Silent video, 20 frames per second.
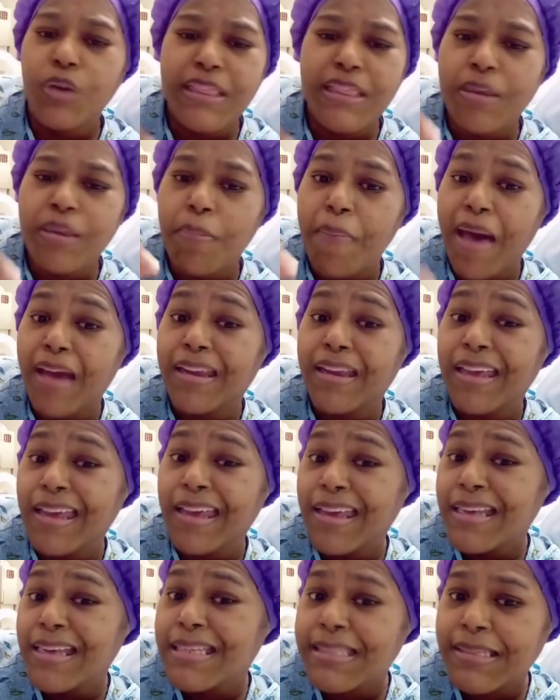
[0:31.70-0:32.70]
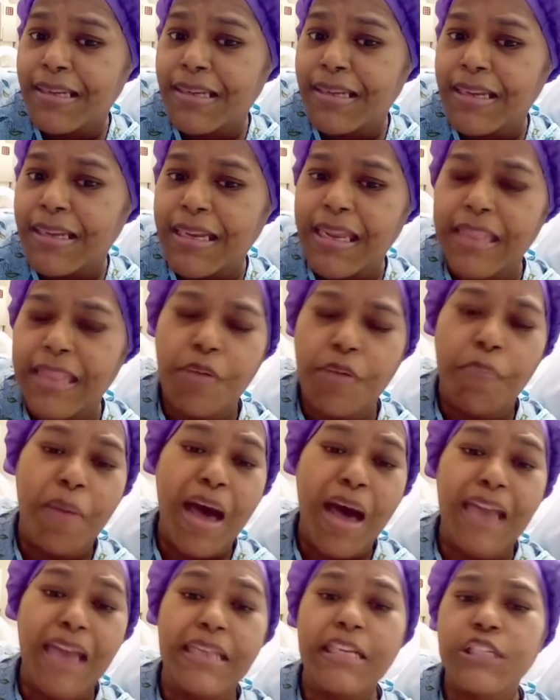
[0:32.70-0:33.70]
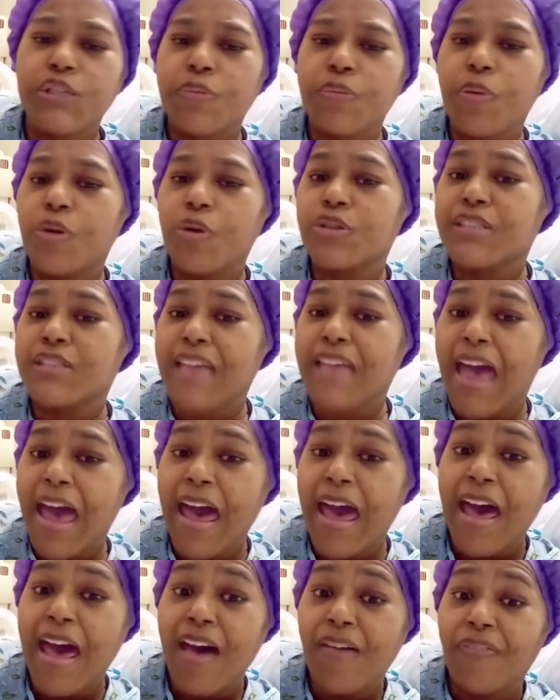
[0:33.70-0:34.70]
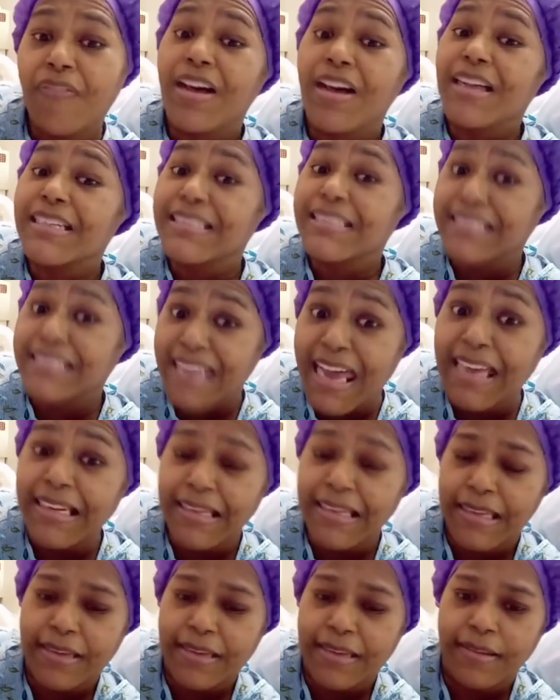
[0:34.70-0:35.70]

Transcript: the amount of insulin that the body is supposed to have daily.